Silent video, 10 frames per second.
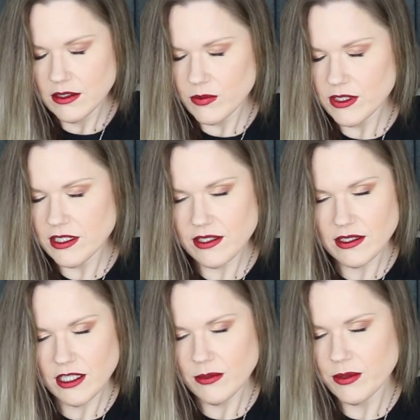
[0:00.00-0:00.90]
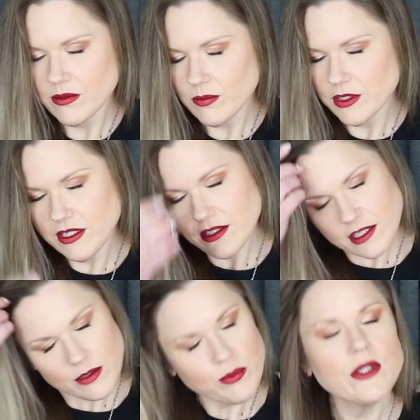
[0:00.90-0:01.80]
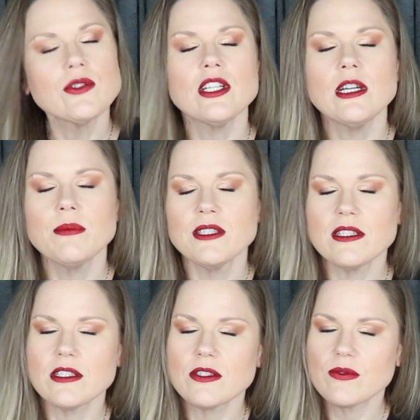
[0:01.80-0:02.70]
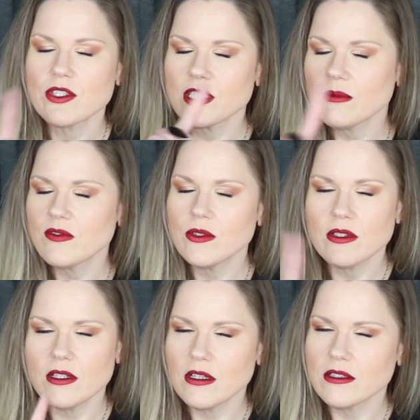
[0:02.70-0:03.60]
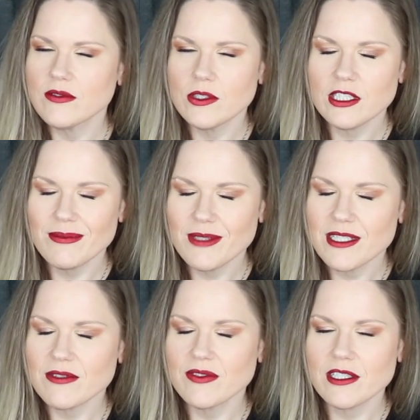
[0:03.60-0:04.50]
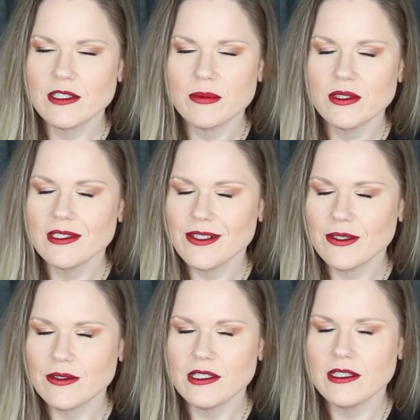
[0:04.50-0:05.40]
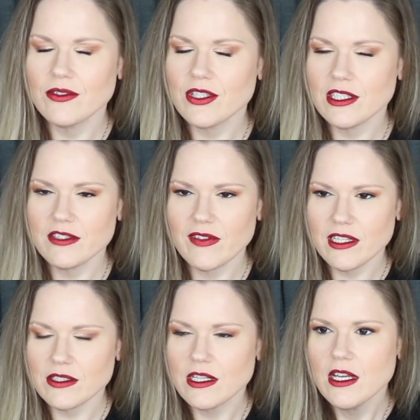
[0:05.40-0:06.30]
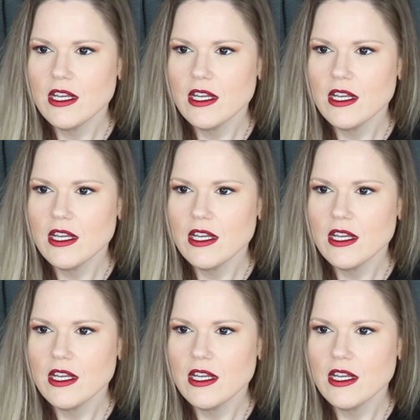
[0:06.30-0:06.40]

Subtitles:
When does this happen? When does the approach happen? This is for some of you. Not all of you. Timelines are flexible in tarot. The energy is vast.